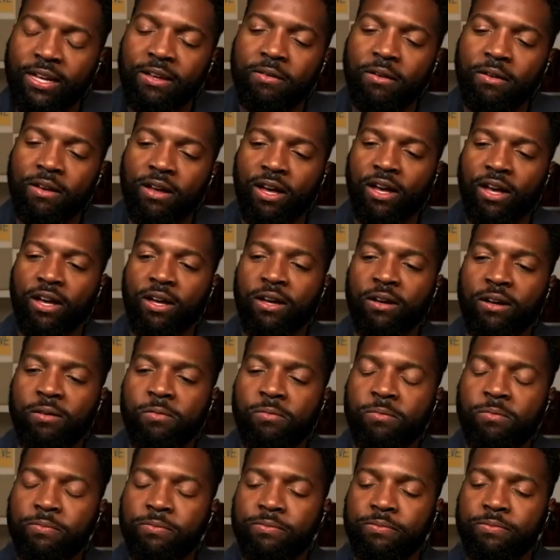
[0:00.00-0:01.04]

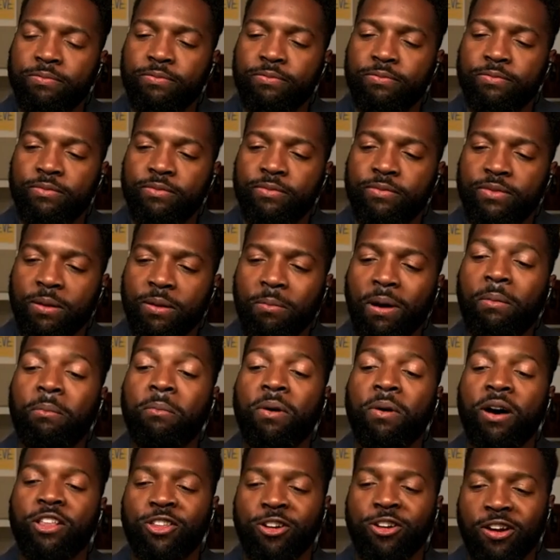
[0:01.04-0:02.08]
My
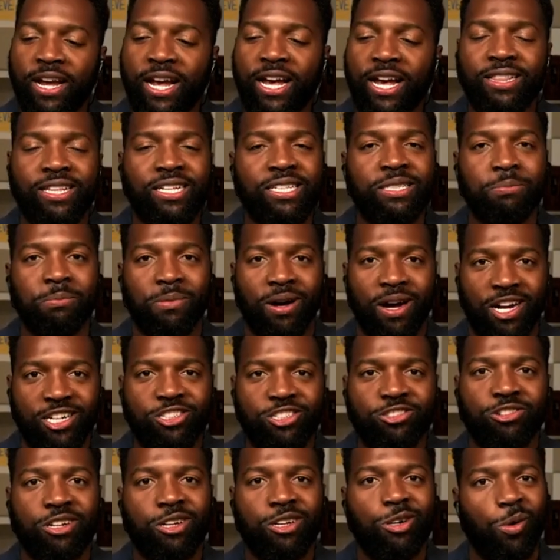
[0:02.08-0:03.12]
mother had this
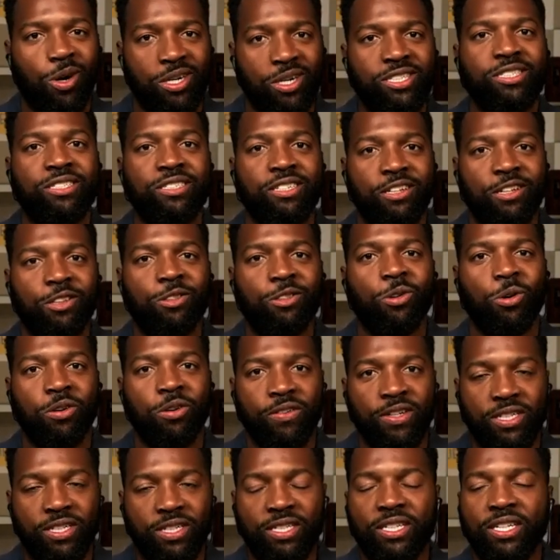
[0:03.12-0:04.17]
mantra, question
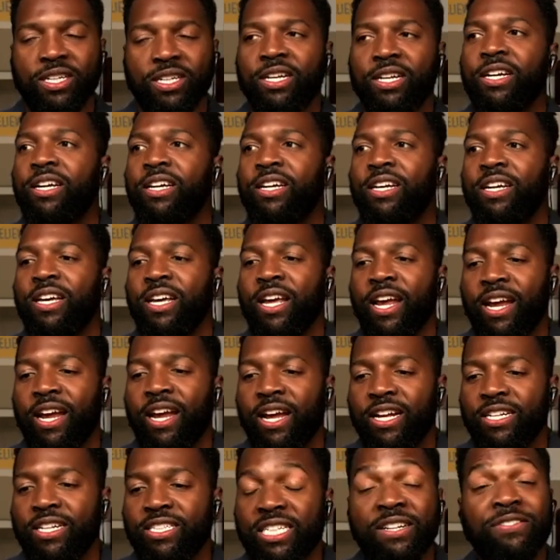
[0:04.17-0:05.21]
authority,
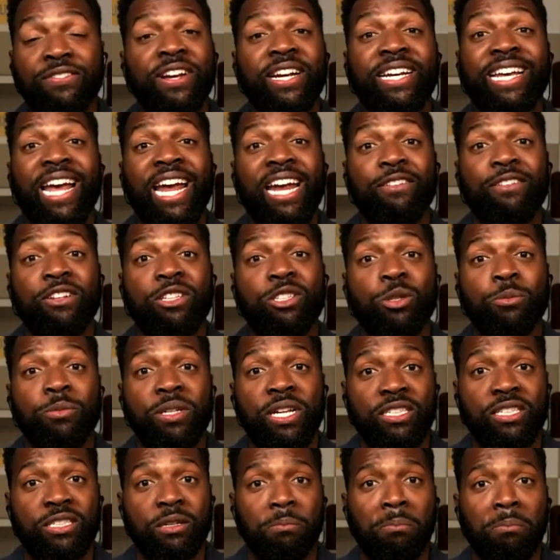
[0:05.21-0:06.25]
and she even gave it to me as
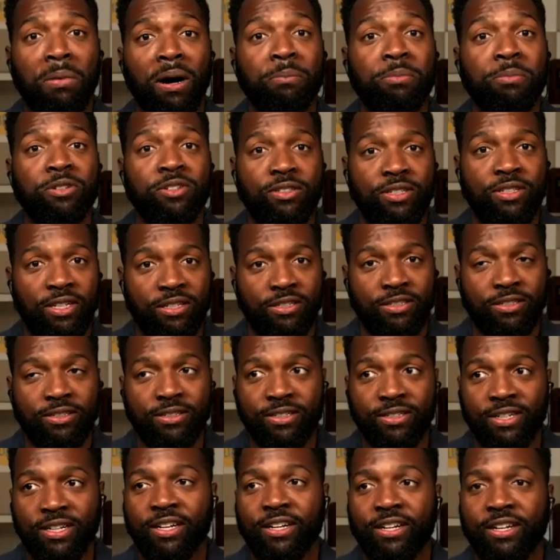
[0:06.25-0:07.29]
a bumper sticker
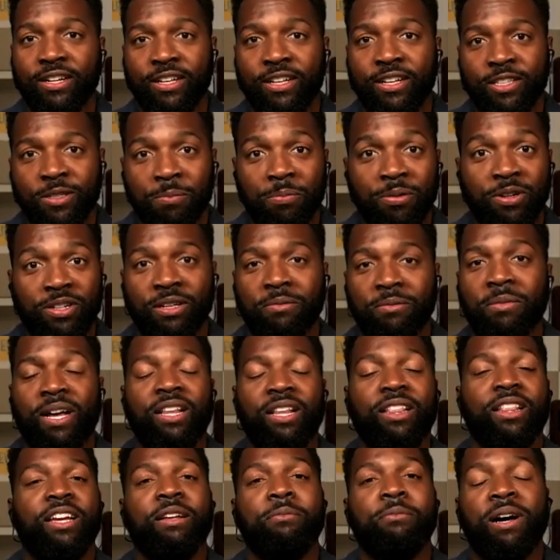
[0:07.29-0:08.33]
to put in
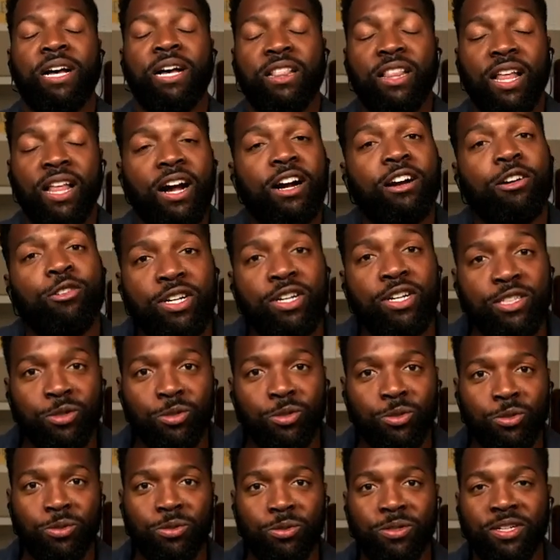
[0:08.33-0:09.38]
my locker at
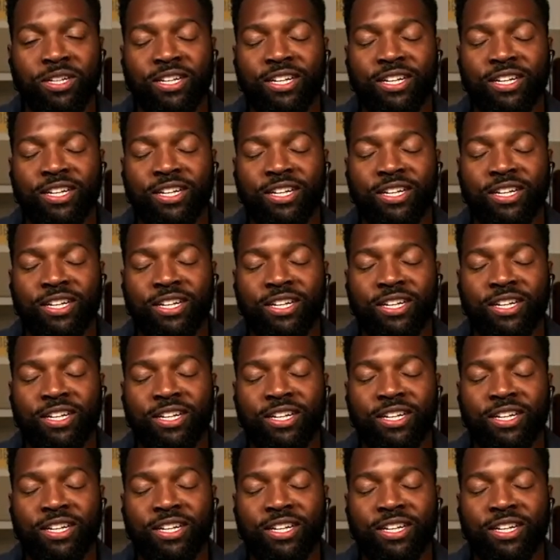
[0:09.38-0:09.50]
school.